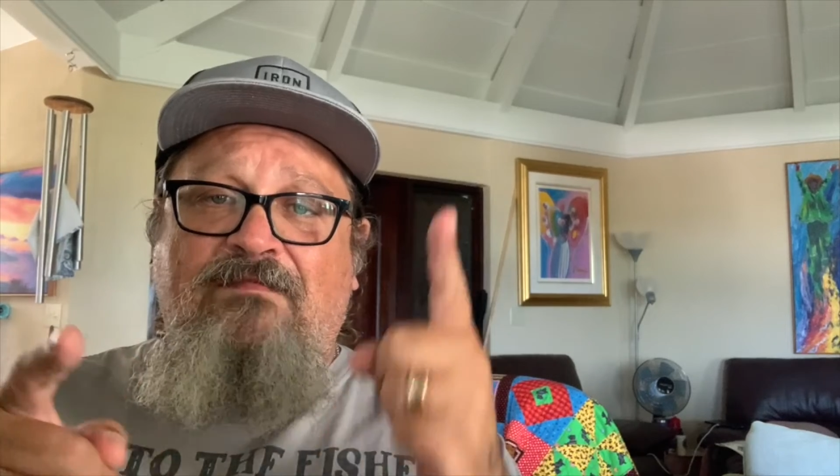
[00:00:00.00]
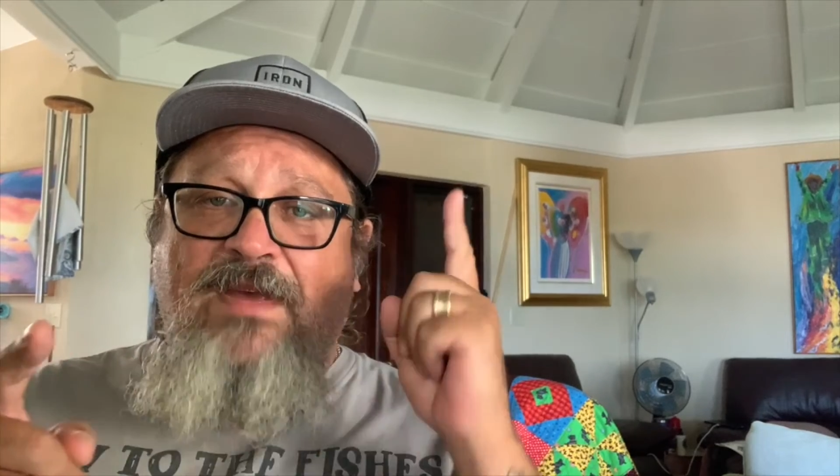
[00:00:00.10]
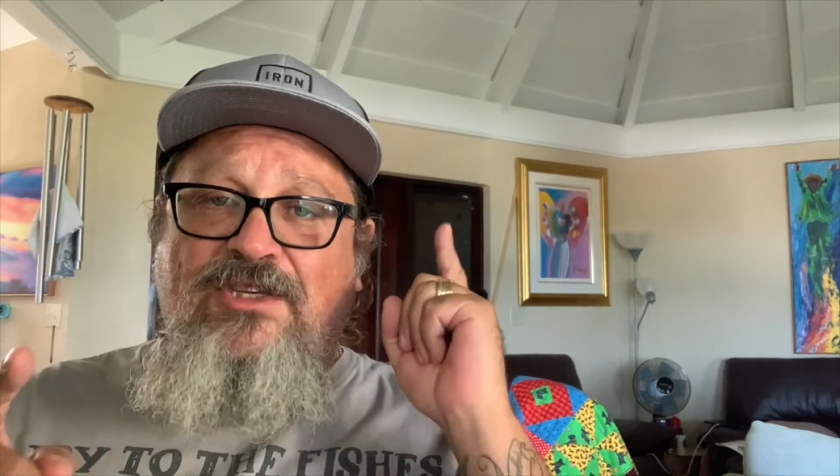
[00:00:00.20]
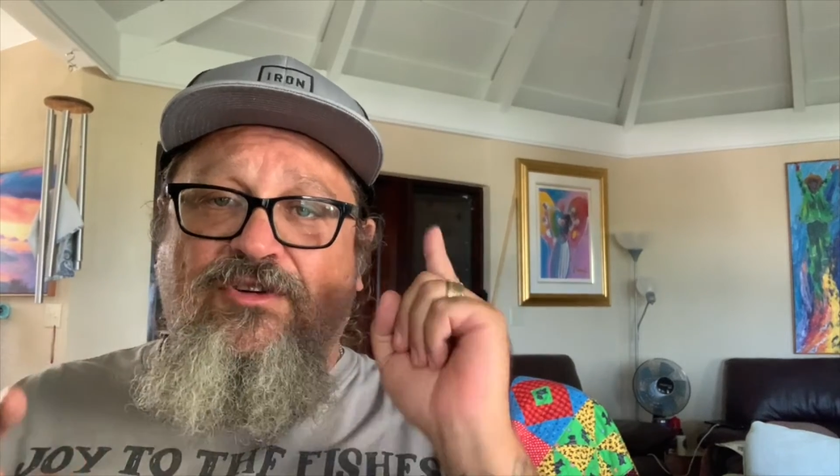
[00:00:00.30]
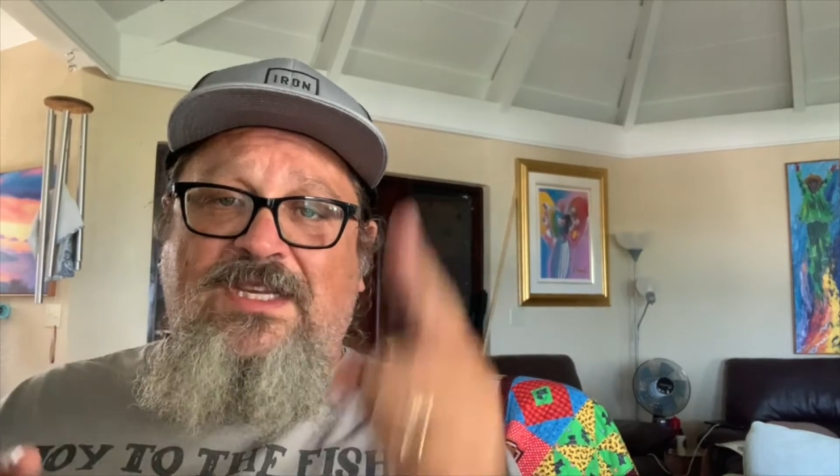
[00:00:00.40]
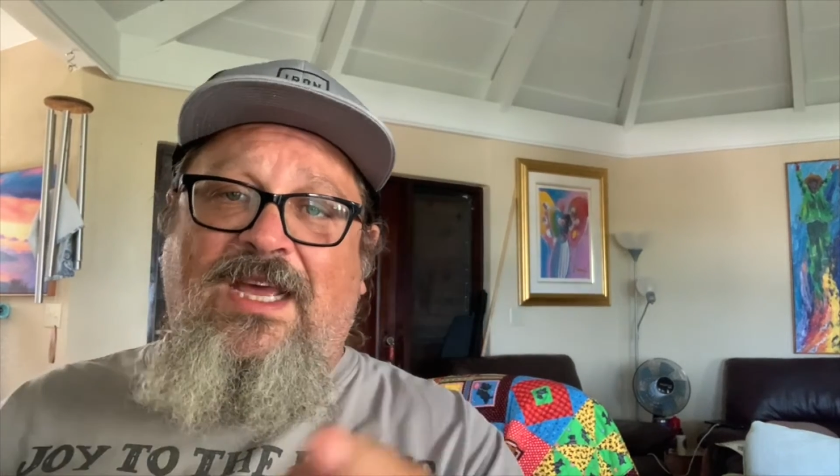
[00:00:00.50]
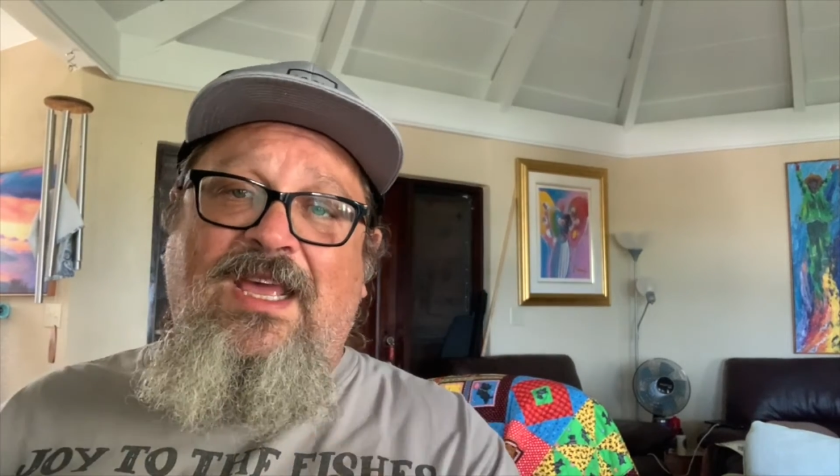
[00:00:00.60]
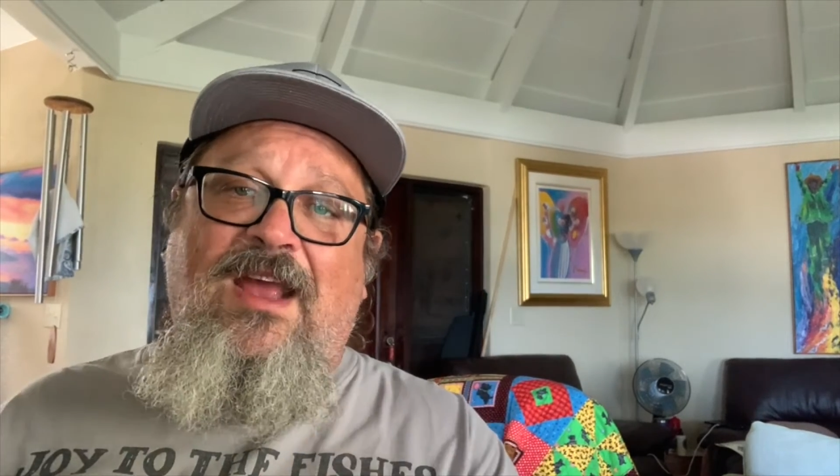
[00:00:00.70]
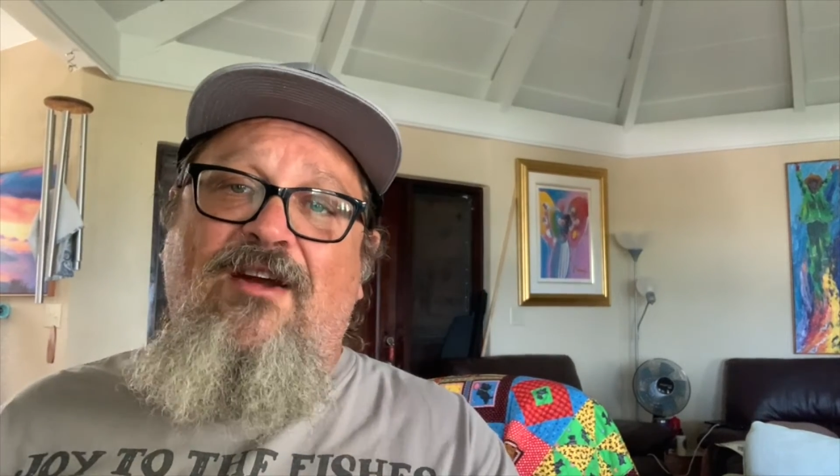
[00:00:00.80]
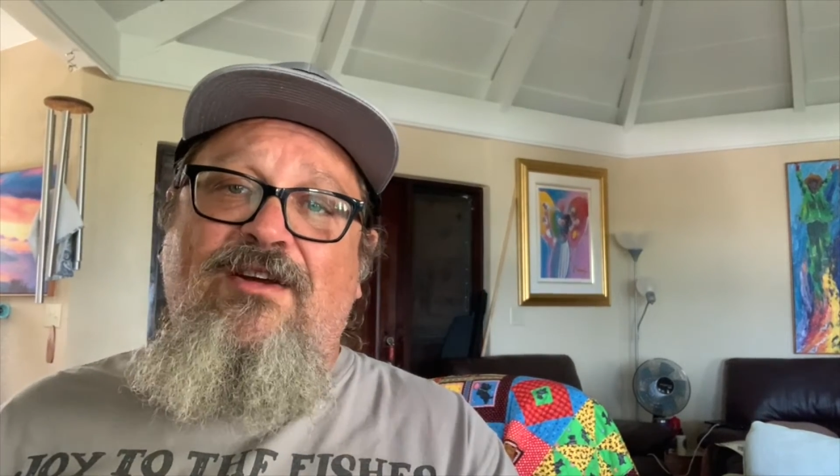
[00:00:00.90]
make sure you're
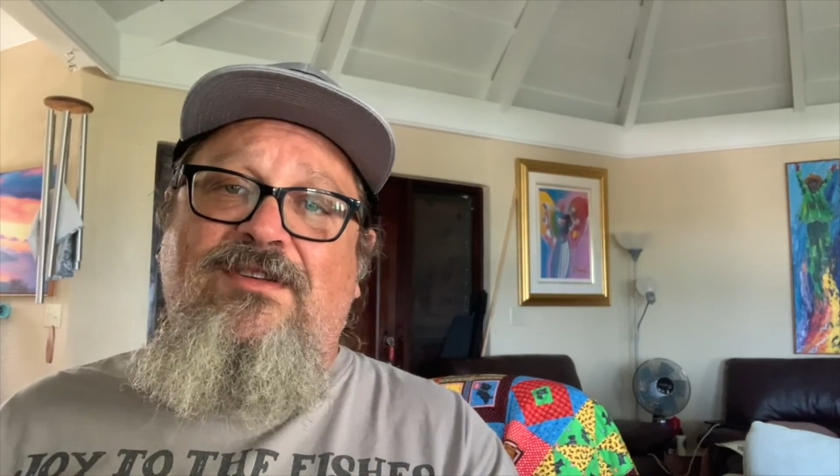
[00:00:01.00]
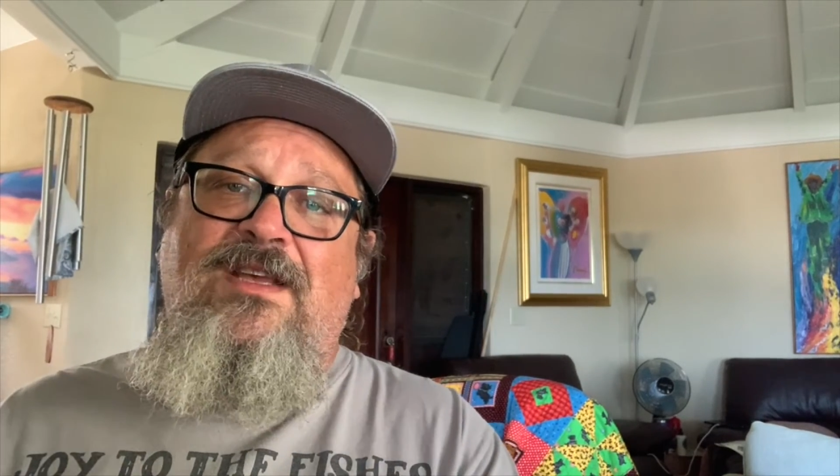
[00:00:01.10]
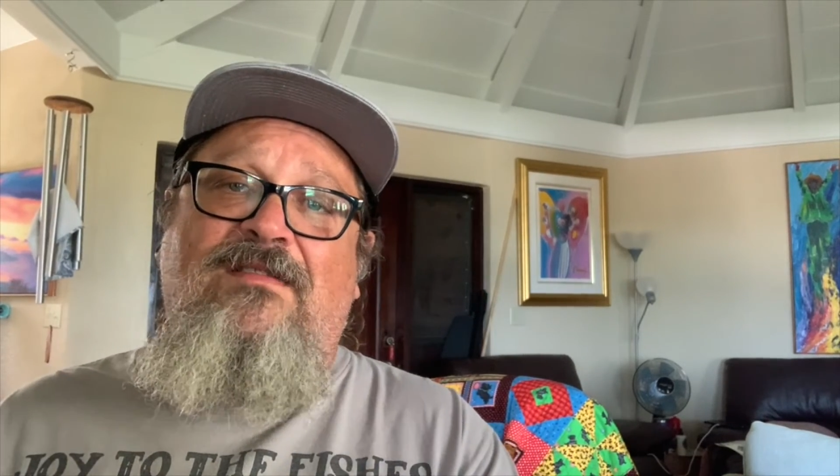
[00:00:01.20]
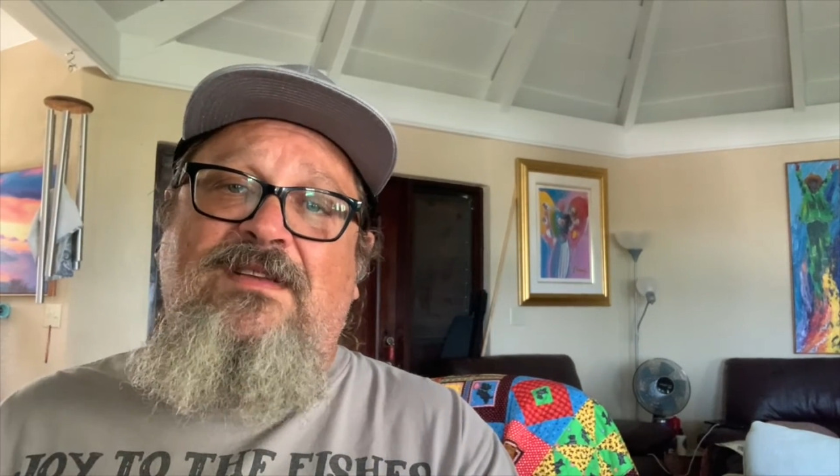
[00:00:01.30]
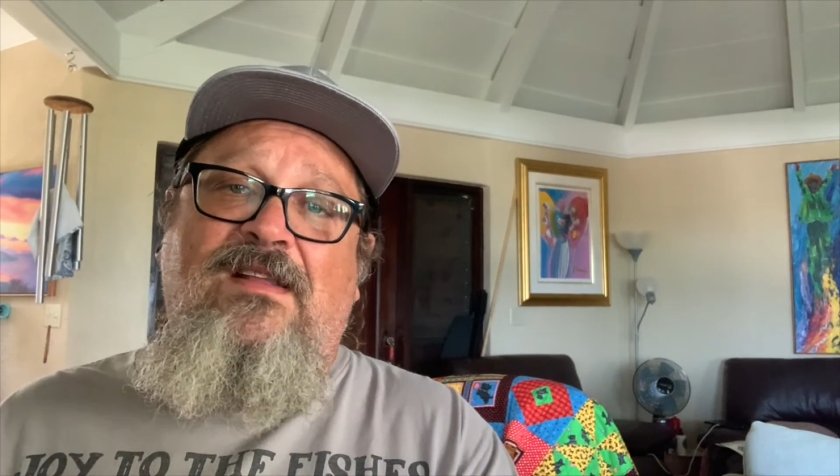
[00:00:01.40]
taking care of yourselves and